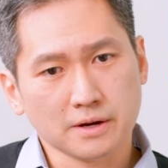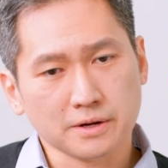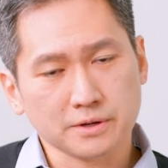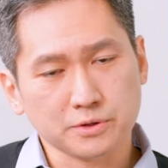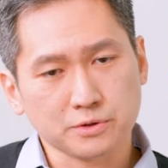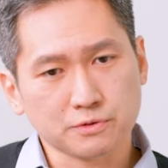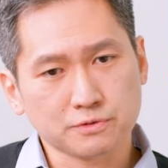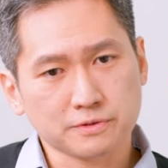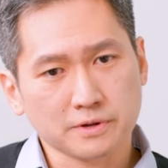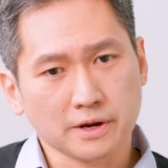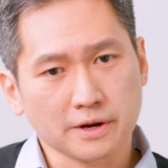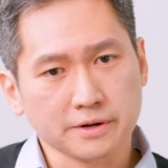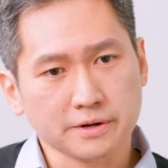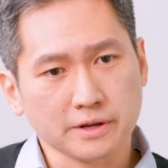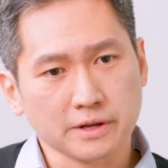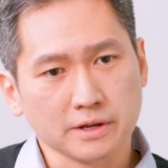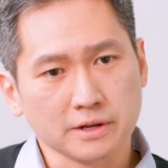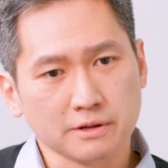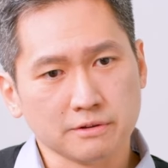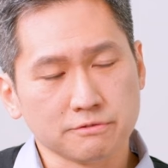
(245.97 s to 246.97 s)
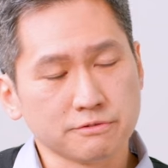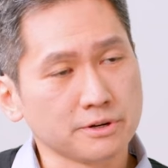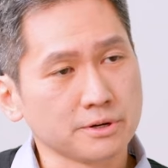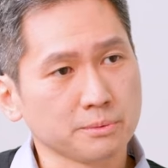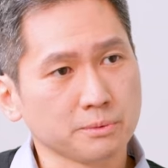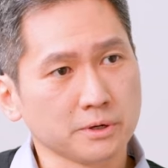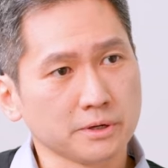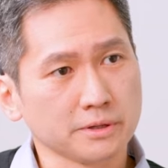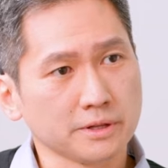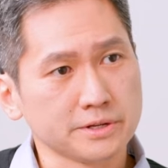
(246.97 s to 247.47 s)
you've got a very
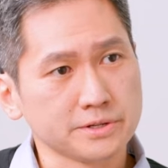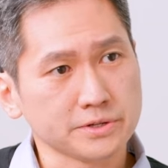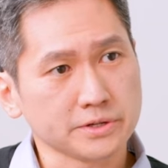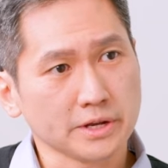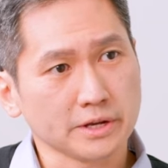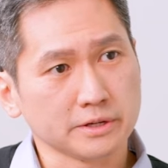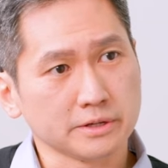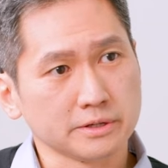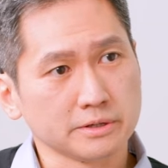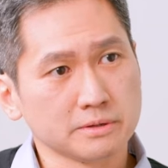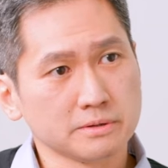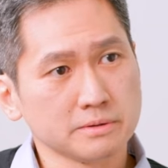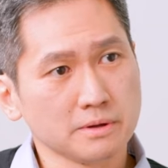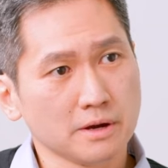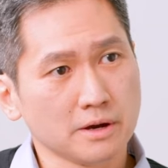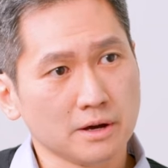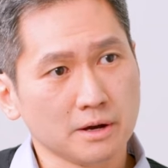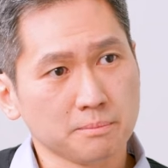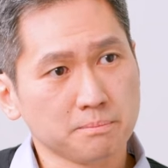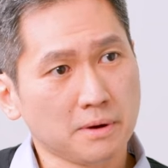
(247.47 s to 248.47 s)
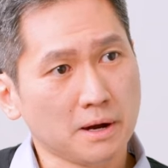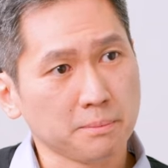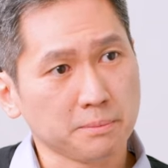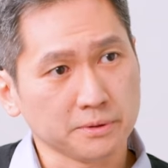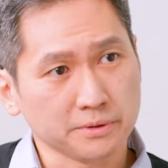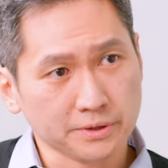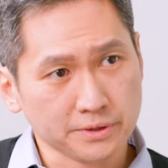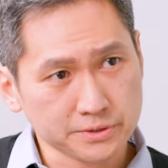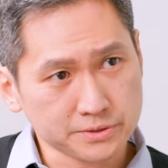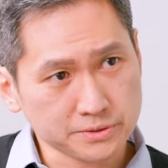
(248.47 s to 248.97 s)
well-educated
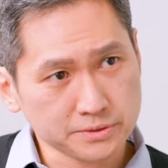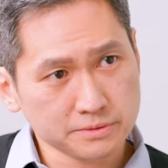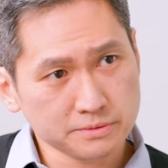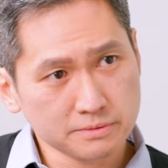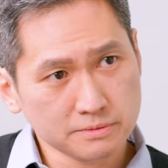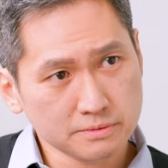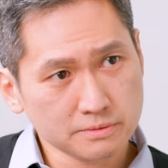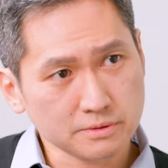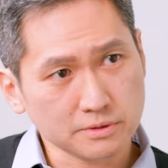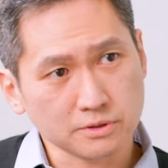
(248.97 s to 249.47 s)
population.